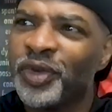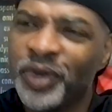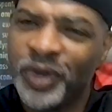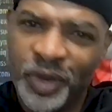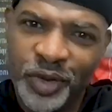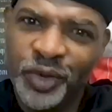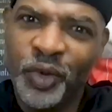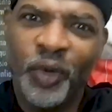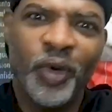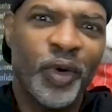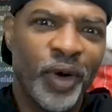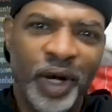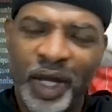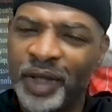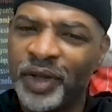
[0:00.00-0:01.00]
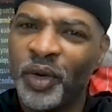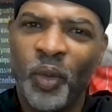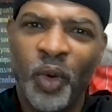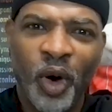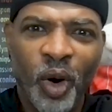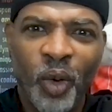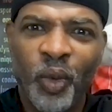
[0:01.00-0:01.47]
the door and the
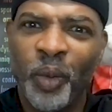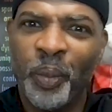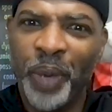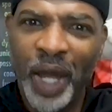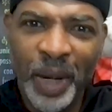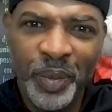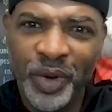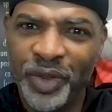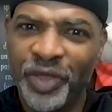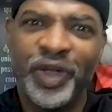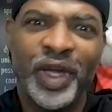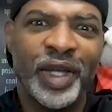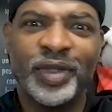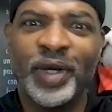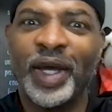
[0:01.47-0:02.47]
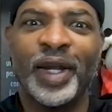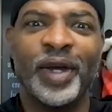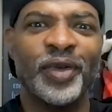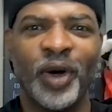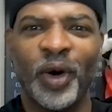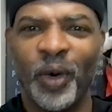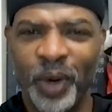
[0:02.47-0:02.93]
wall were paper thin, so I could hear
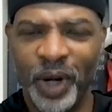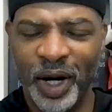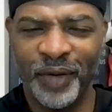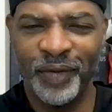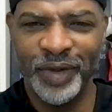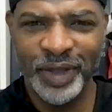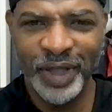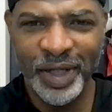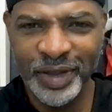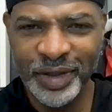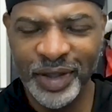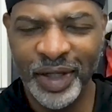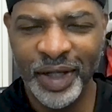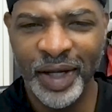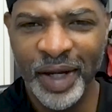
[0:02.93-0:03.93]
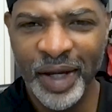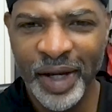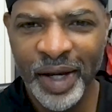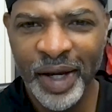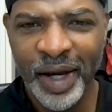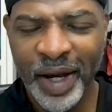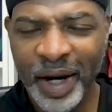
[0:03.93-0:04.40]
the whole conversation.
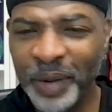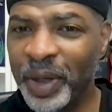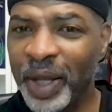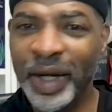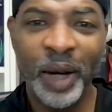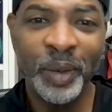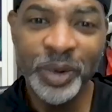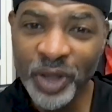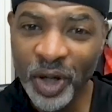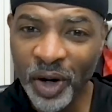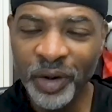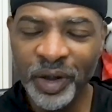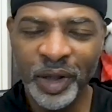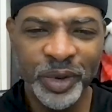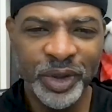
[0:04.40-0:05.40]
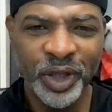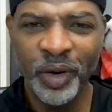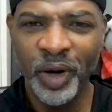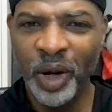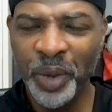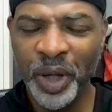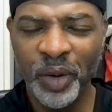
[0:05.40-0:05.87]
And I'm like, "I'm sorry, I'm
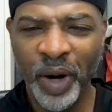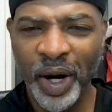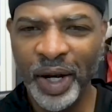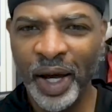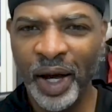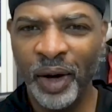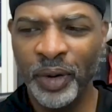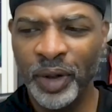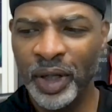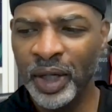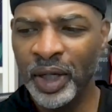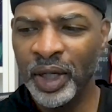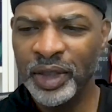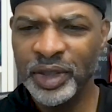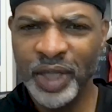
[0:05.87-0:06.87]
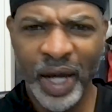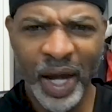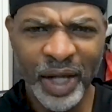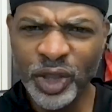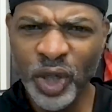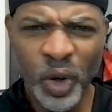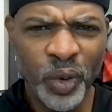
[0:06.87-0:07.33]
sorry, I'll be right out." It's like
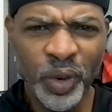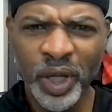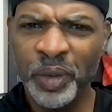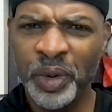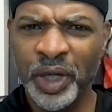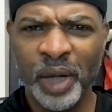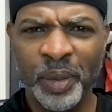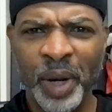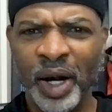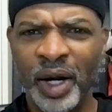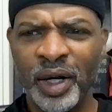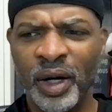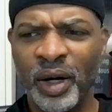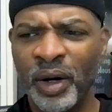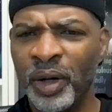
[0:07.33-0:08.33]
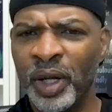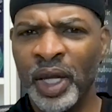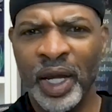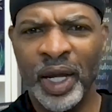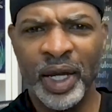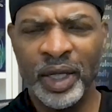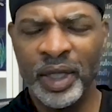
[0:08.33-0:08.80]
I told him to come out of there,
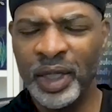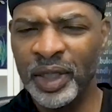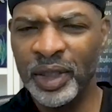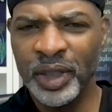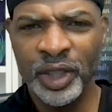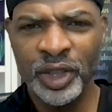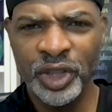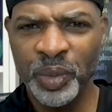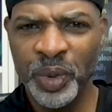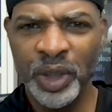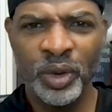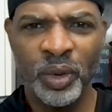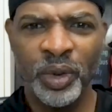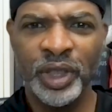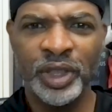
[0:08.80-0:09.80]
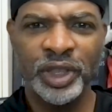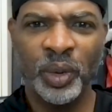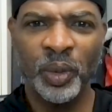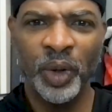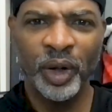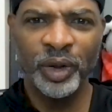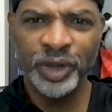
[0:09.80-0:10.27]
and and he should be doing this
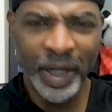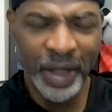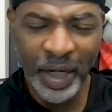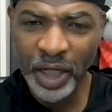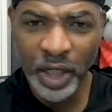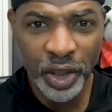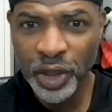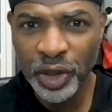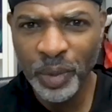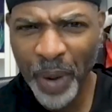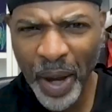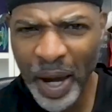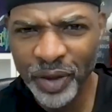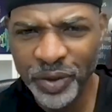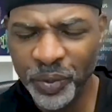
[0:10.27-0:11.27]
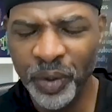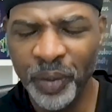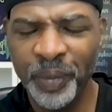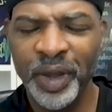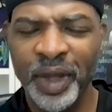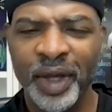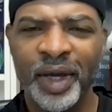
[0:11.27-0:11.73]
somewhere else, and I got to clean the
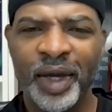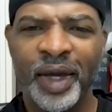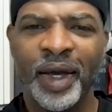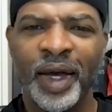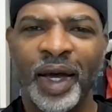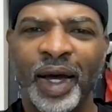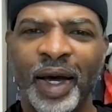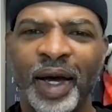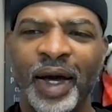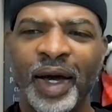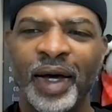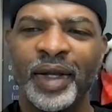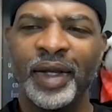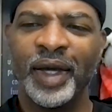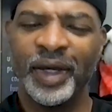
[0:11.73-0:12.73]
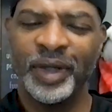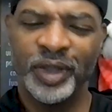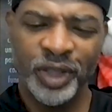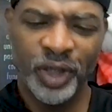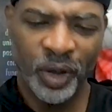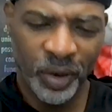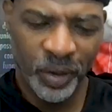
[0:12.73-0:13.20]
bathroom. And and
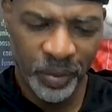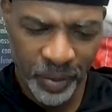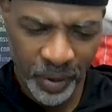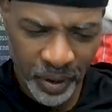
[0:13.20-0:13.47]
so